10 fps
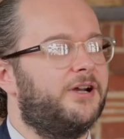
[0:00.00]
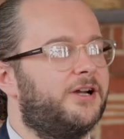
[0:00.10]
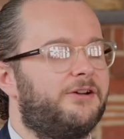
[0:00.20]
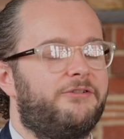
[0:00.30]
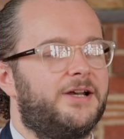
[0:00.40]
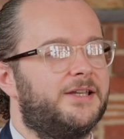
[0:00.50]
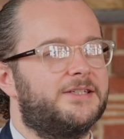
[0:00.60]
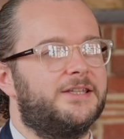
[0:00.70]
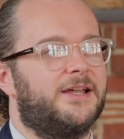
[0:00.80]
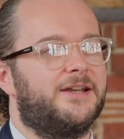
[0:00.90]
rarely
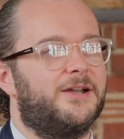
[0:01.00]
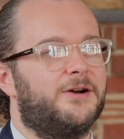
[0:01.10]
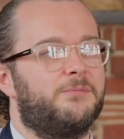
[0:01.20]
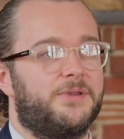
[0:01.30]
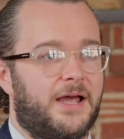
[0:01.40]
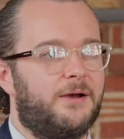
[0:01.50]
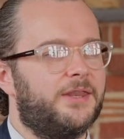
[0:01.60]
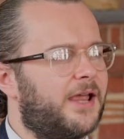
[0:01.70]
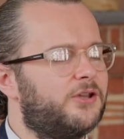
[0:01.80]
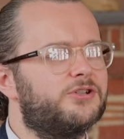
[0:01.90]
see that now, but
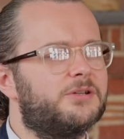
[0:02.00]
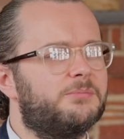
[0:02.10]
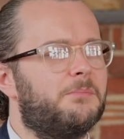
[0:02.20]
that used to be